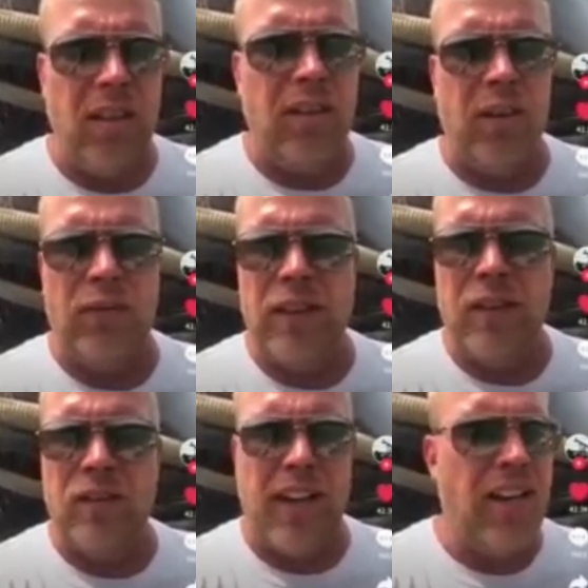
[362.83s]
kill their
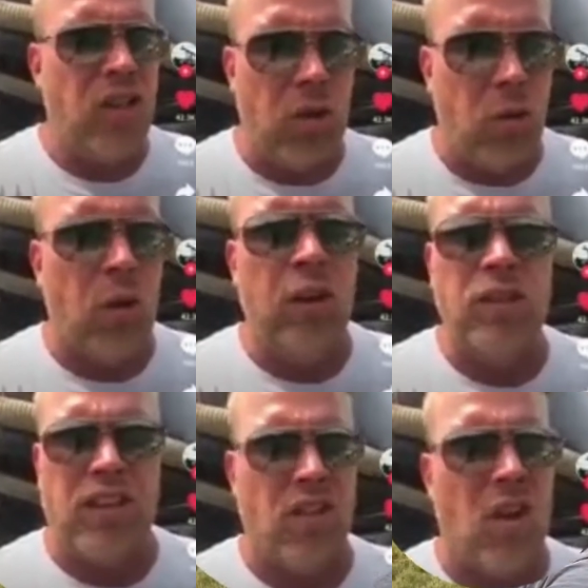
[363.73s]
fields. Agent
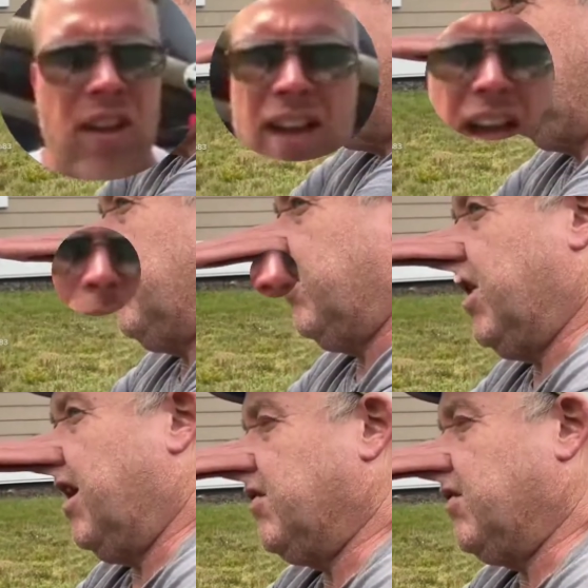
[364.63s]
Orange, I saw a guy with a